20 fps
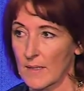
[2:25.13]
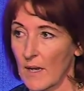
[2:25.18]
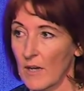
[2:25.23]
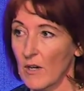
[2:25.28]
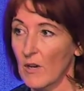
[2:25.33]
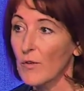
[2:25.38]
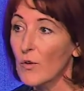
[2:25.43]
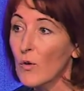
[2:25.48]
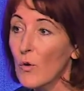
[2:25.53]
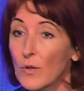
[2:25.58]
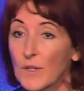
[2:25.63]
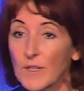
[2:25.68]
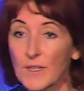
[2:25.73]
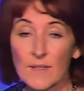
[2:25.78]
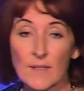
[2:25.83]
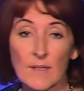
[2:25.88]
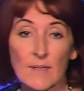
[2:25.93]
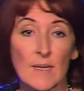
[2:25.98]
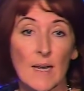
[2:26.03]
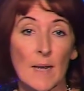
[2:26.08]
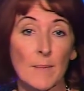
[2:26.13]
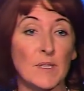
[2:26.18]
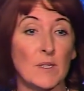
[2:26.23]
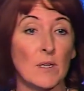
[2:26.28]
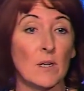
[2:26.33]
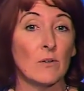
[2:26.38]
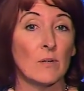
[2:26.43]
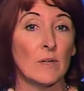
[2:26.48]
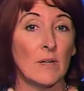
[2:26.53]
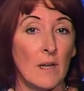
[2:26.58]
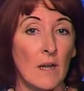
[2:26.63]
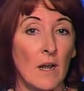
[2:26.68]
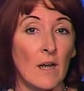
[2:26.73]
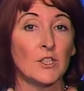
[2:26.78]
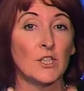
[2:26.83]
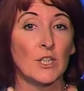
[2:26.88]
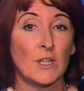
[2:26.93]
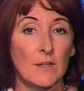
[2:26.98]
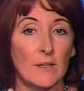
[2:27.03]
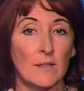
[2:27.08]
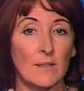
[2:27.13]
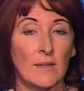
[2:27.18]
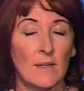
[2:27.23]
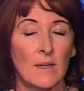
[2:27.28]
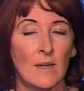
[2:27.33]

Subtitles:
And of course, this is absolutely logical,